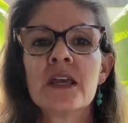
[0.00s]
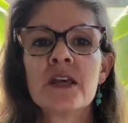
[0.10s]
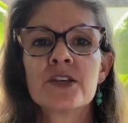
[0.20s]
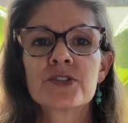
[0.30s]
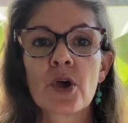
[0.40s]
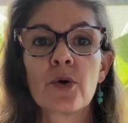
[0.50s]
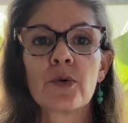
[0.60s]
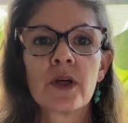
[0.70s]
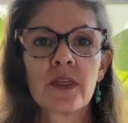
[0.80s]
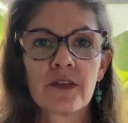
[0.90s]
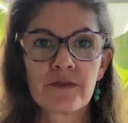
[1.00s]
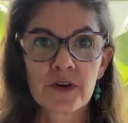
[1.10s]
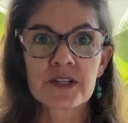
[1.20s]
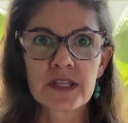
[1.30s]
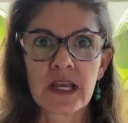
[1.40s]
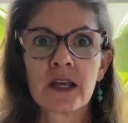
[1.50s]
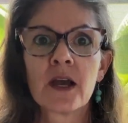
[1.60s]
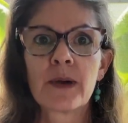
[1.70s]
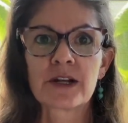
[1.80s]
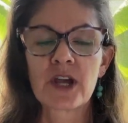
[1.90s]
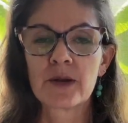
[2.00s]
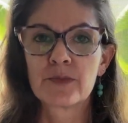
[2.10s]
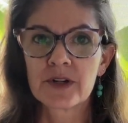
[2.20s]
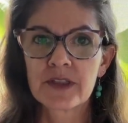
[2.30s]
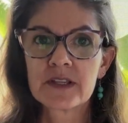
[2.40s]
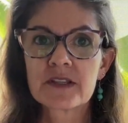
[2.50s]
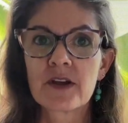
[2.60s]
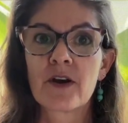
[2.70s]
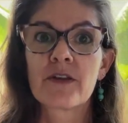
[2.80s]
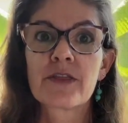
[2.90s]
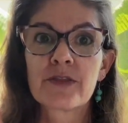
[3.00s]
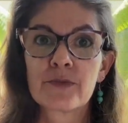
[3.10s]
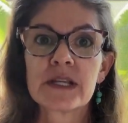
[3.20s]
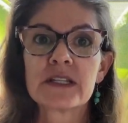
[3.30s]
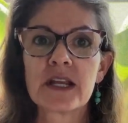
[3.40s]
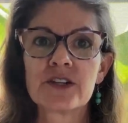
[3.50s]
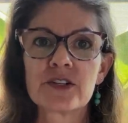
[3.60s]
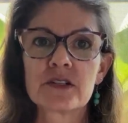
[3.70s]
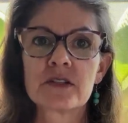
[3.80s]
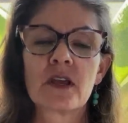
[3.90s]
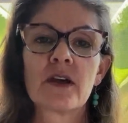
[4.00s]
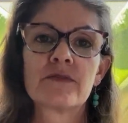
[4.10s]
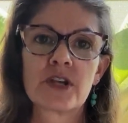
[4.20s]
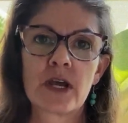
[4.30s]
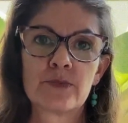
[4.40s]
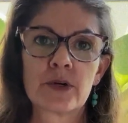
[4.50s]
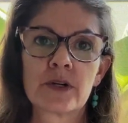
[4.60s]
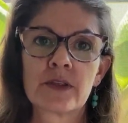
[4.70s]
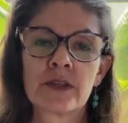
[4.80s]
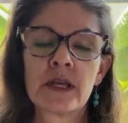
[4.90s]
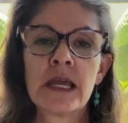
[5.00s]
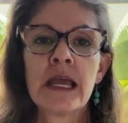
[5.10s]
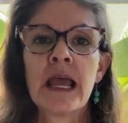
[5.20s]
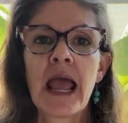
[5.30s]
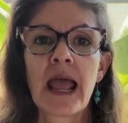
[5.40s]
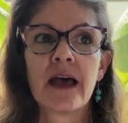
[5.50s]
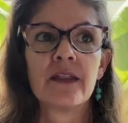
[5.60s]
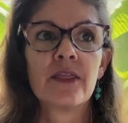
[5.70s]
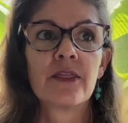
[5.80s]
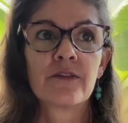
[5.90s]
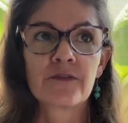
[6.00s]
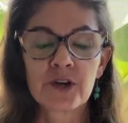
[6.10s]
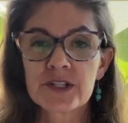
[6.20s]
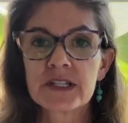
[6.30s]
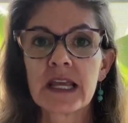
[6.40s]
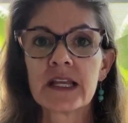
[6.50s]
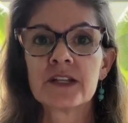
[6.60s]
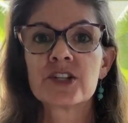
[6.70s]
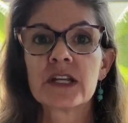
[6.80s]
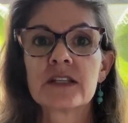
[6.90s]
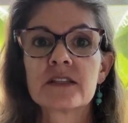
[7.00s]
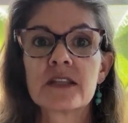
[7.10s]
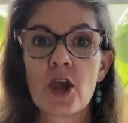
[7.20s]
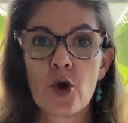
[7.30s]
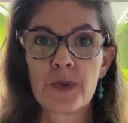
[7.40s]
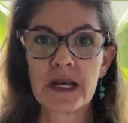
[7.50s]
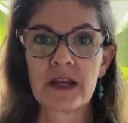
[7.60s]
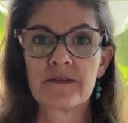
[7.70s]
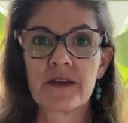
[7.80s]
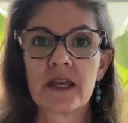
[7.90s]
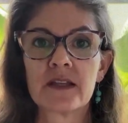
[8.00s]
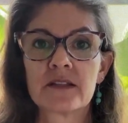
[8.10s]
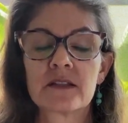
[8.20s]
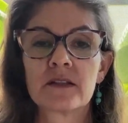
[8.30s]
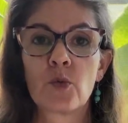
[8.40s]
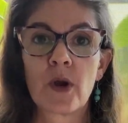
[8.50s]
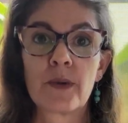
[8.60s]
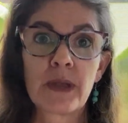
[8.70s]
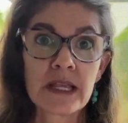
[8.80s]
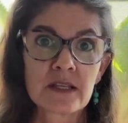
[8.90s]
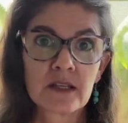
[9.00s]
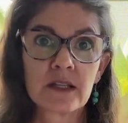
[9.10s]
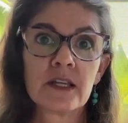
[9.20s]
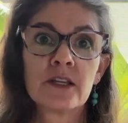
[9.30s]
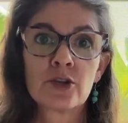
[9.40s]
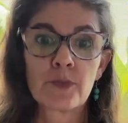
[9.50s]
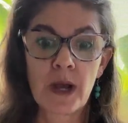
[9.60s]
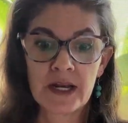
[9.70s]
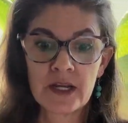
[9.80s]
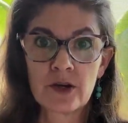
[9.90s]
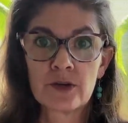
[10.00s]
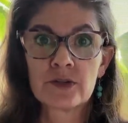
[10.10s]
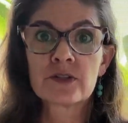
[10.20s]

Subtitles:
So the first thing about childbirth is there are 3 stages of childbirth. And the first stage is the opening phase, where basically your body goes